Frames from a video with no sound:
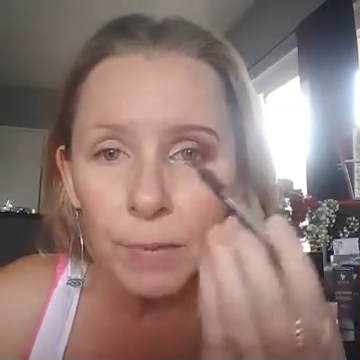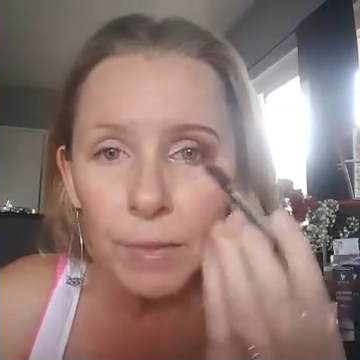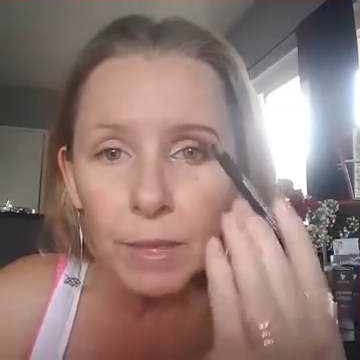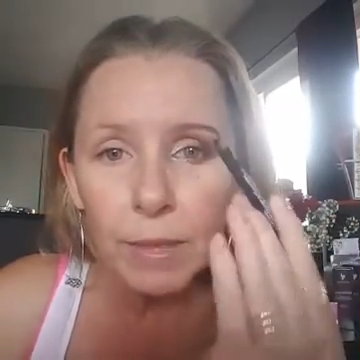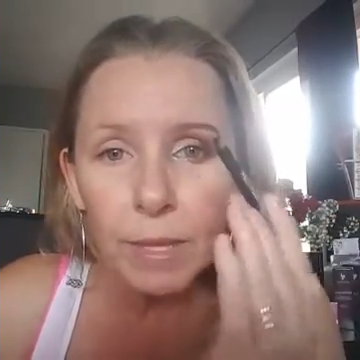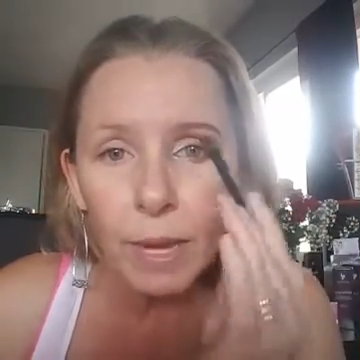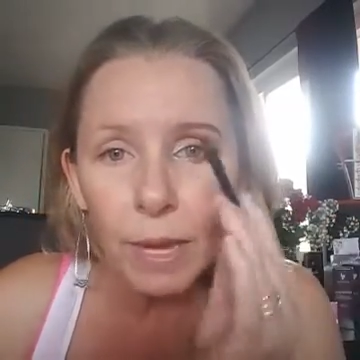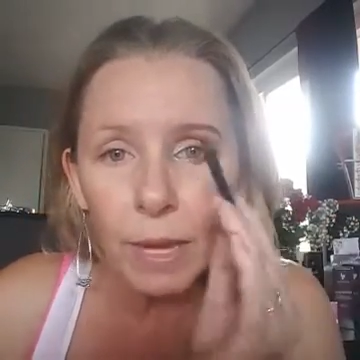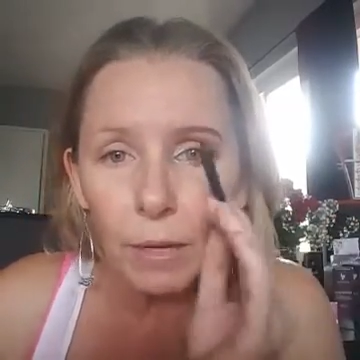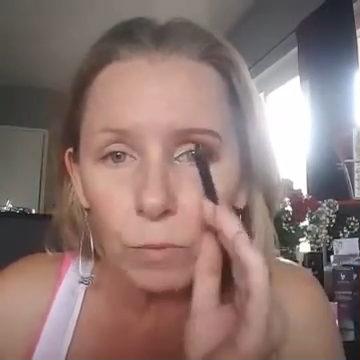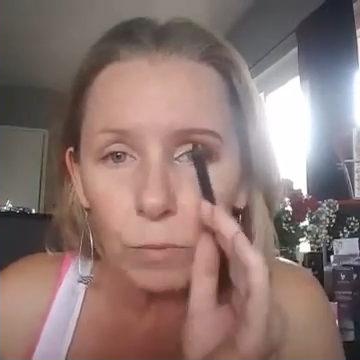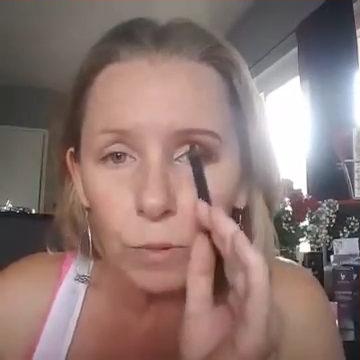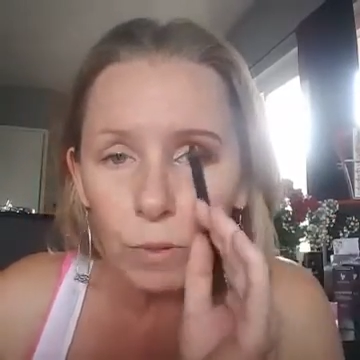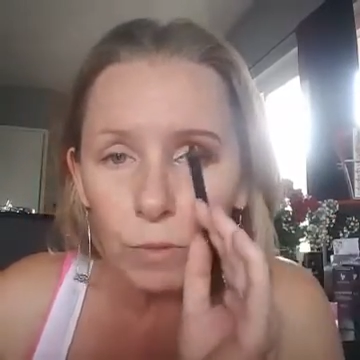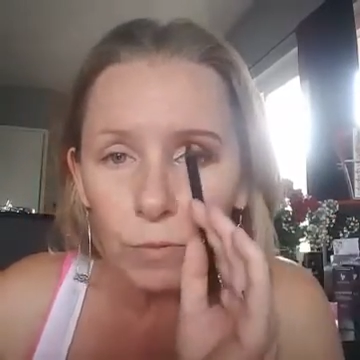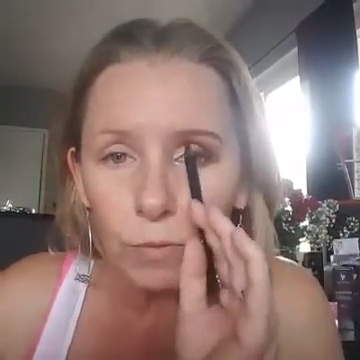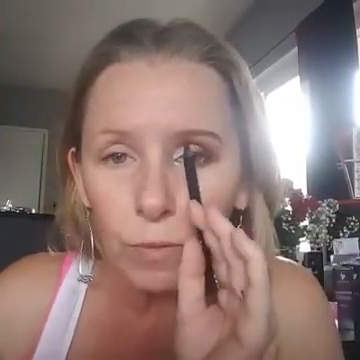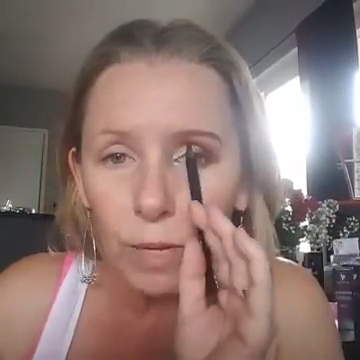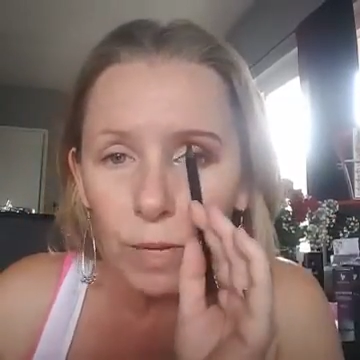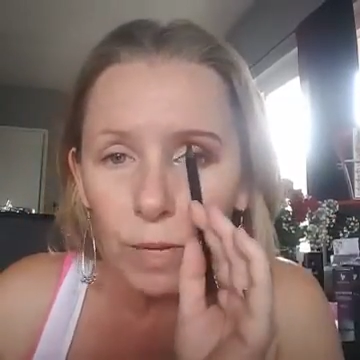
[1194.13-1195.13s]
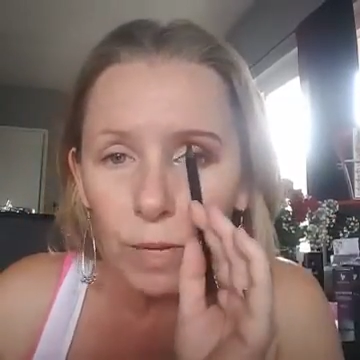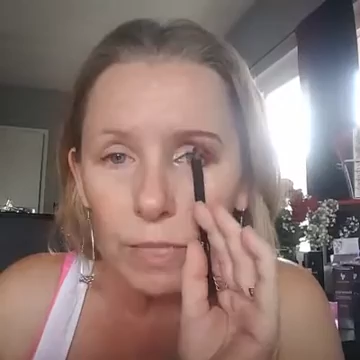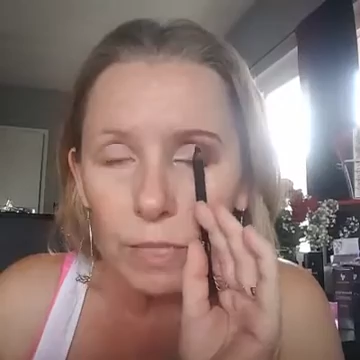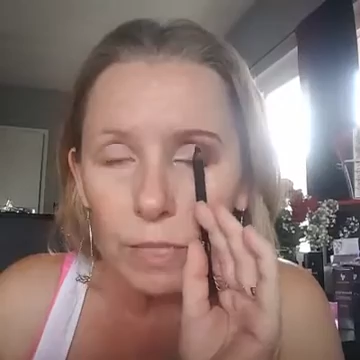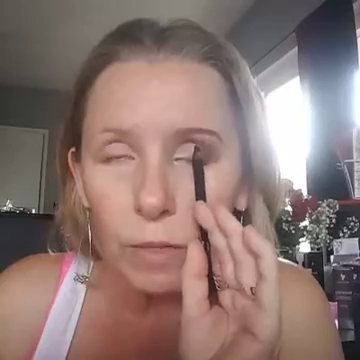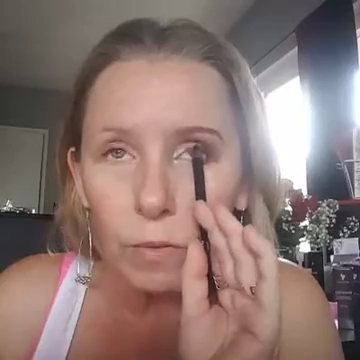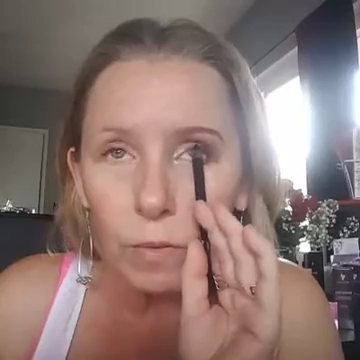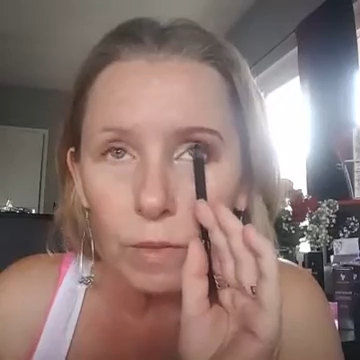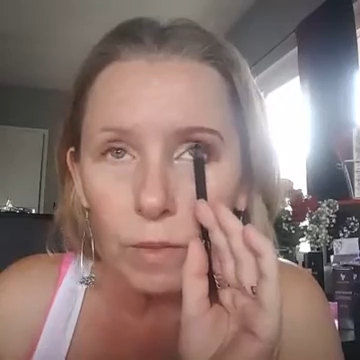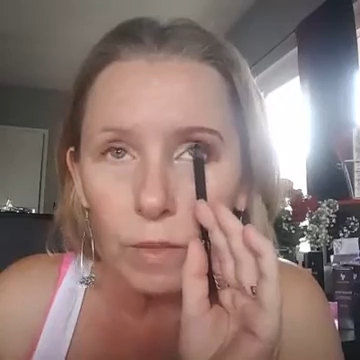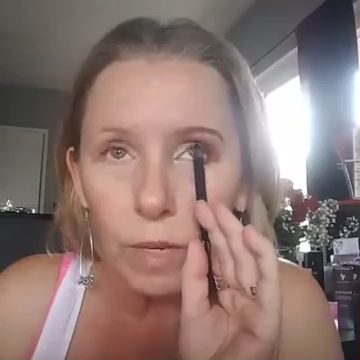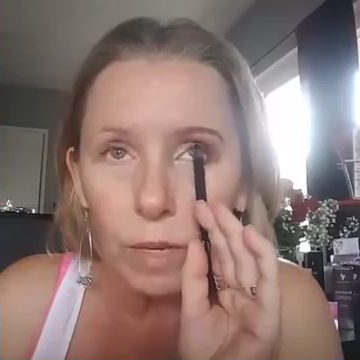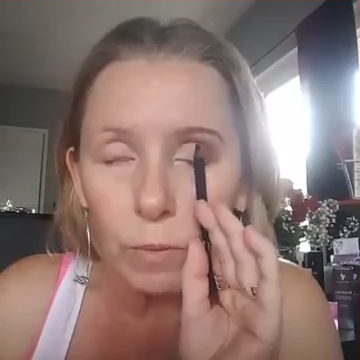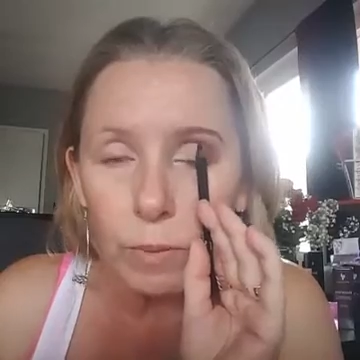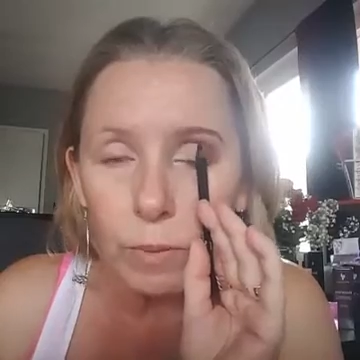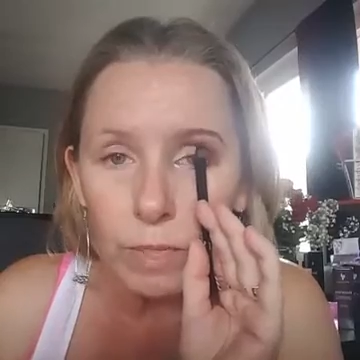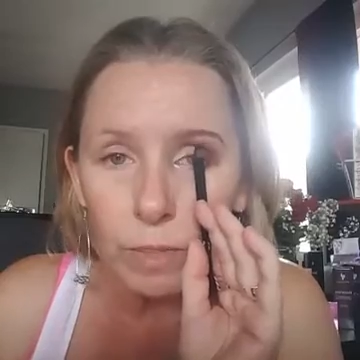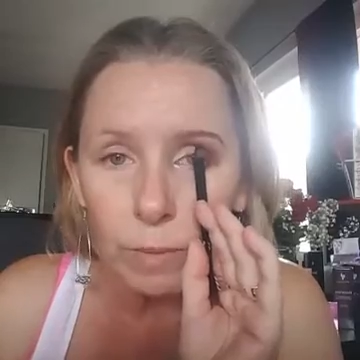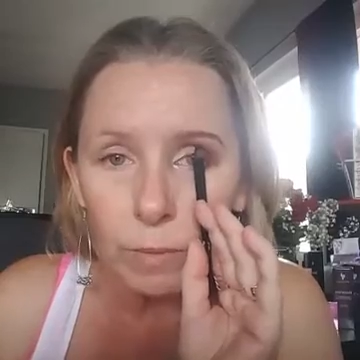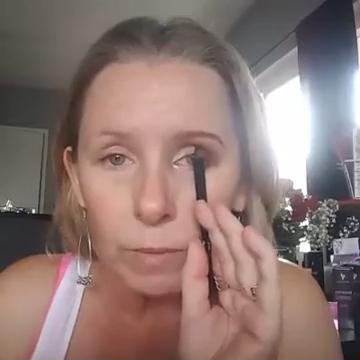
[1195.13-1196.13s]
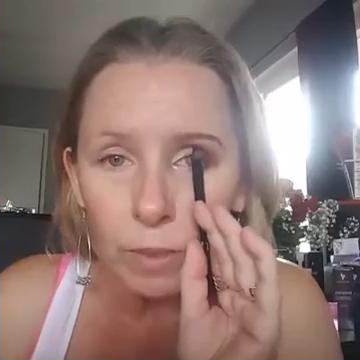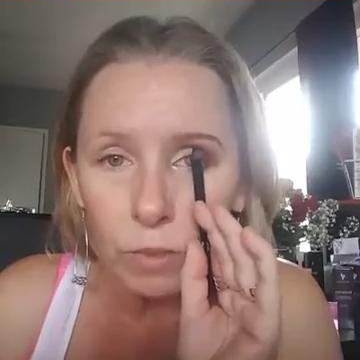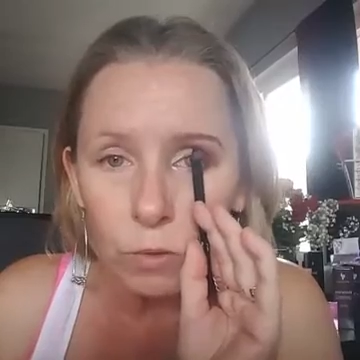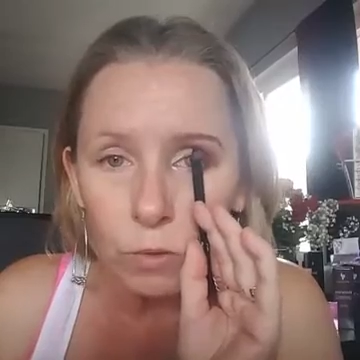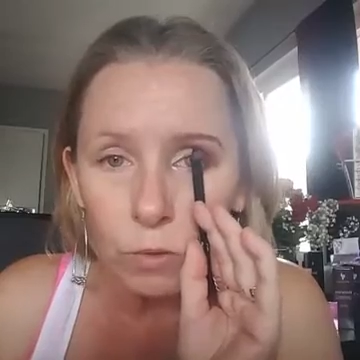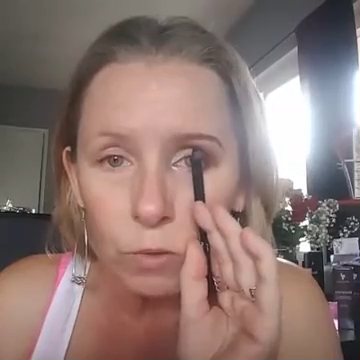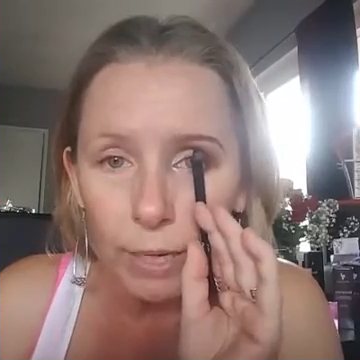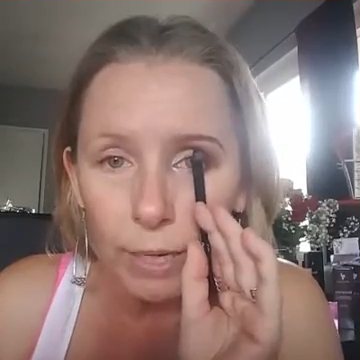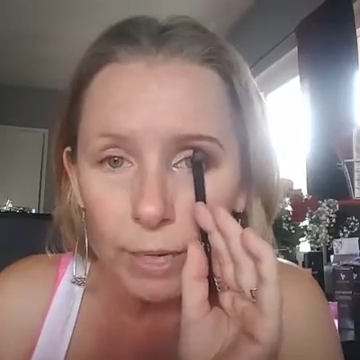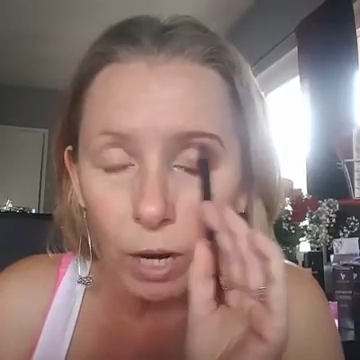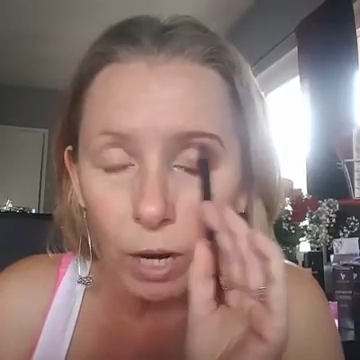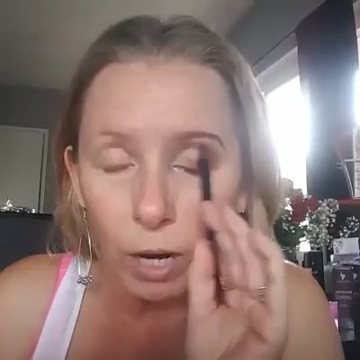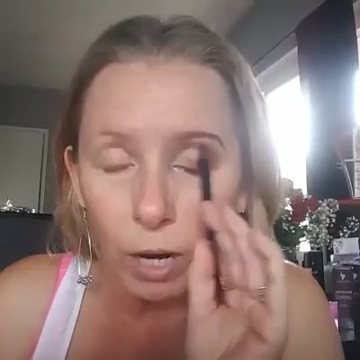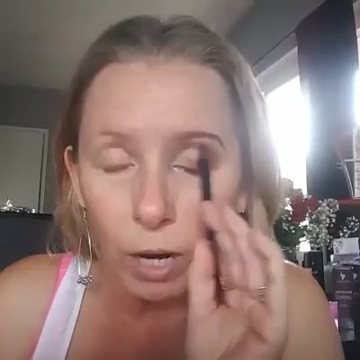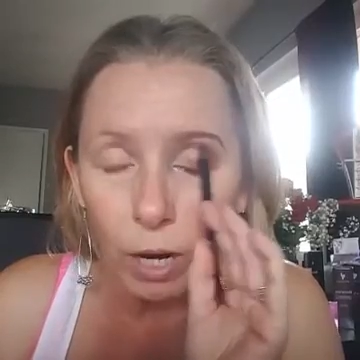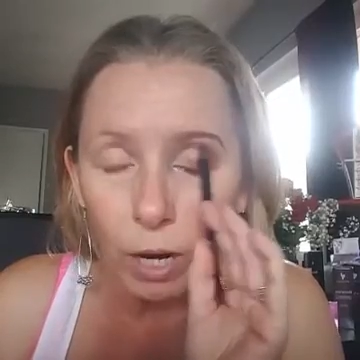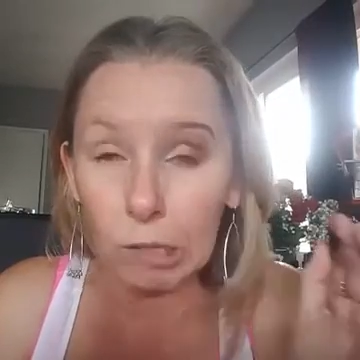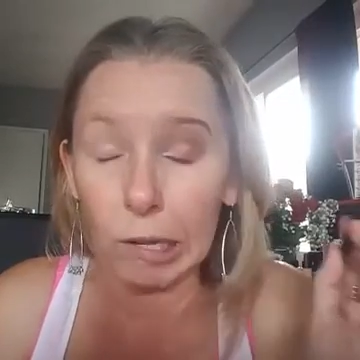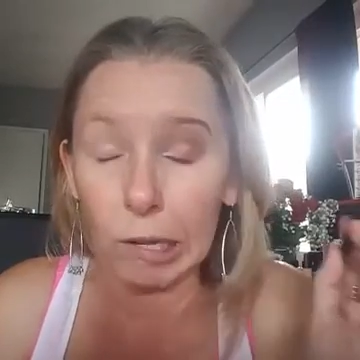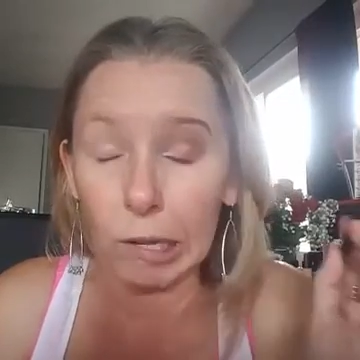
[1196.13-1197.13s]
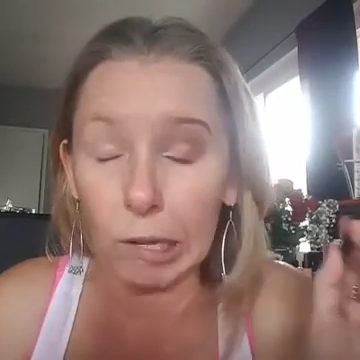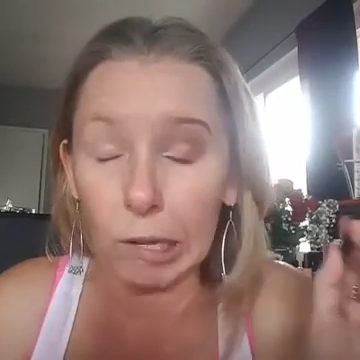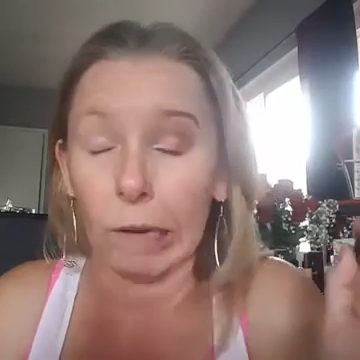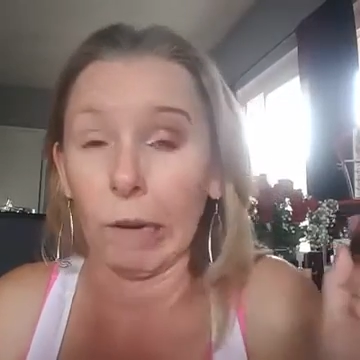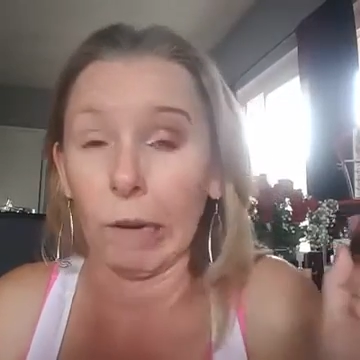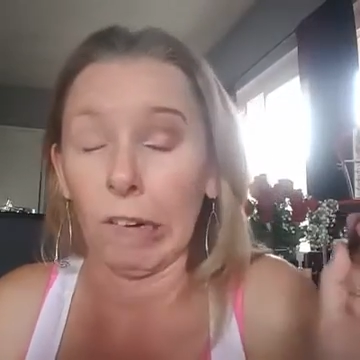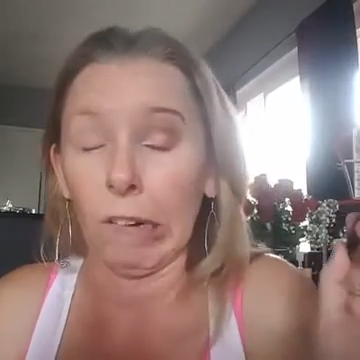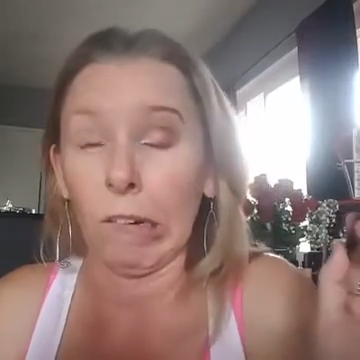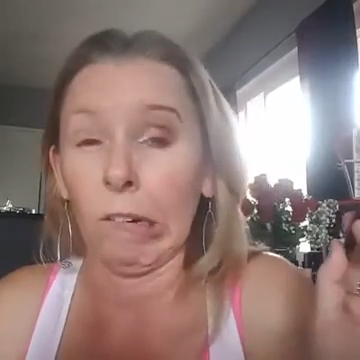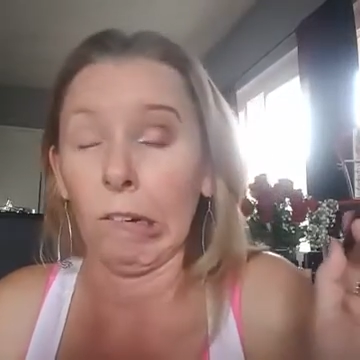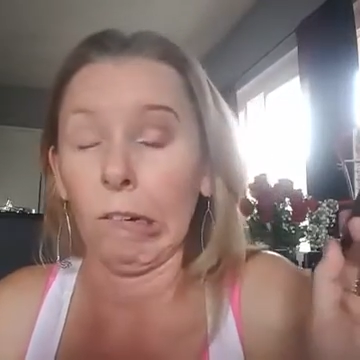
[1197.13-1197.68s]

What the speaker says: that reflective thing when something's right in your eye and you're like,